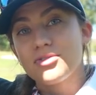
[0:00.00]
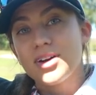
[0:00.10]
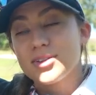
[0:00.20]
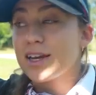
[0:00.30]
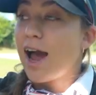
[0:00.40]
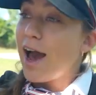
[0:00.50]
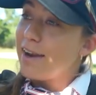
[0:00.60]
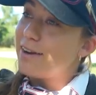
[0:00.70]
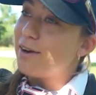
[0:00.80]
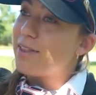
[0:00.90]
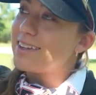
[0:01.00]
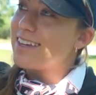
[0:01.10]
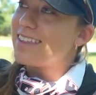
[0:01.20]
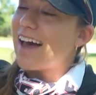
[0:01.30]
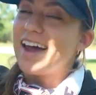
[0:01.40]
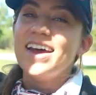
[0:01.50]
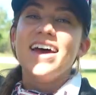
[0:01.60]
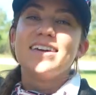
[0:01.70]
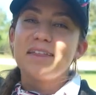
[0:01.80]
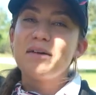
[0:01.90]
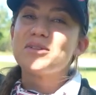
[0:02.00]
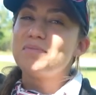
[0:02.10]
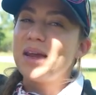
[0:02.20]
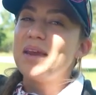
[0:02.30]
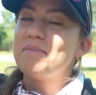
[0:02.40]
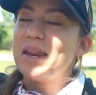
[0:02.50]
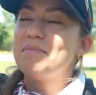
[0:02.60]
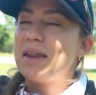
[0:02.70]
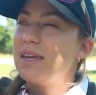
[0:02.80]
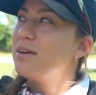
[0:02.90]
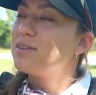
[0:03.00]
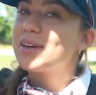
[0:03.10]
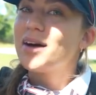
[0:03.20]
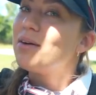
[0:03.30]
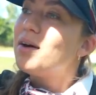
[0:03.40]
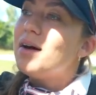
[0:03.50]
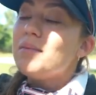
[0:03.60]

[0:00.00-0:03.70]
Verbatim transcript: oh. I was like, I didn't know That's how that, that happened. And that was many, many, many years ago.